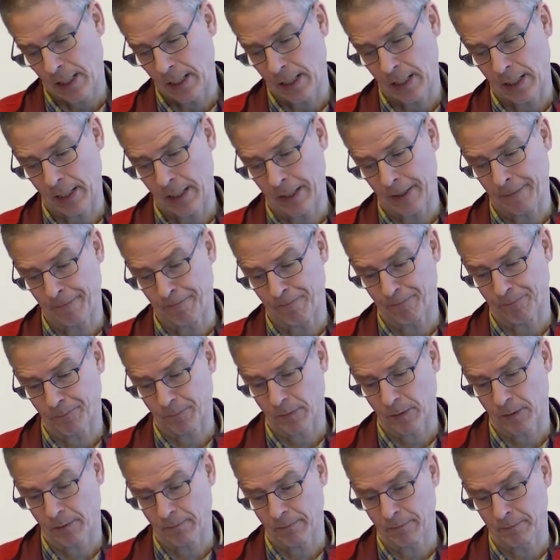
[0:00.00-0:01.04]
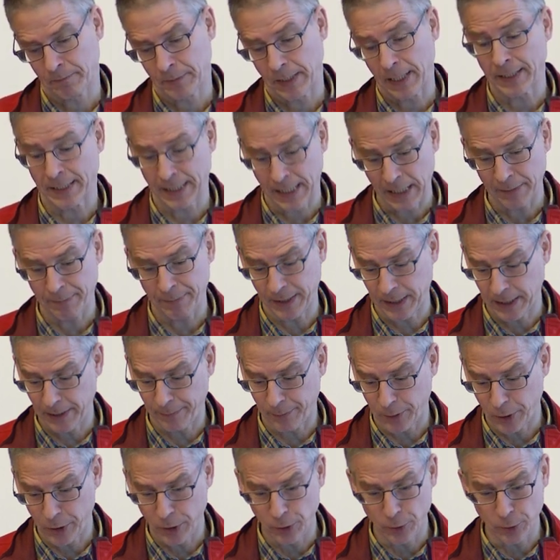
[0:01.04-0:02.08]
um, and can't be
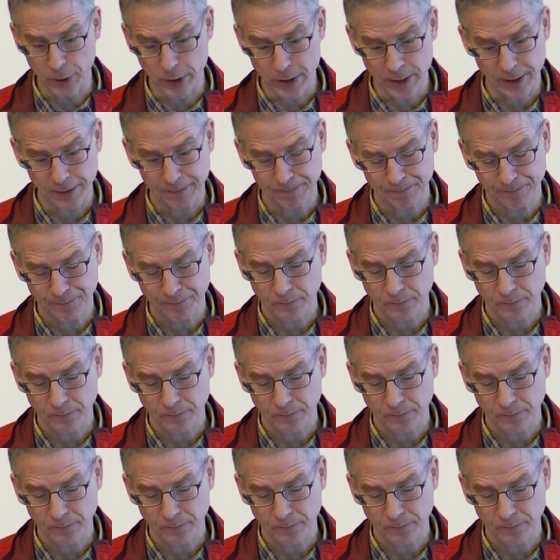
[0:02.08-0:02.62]
reproduced.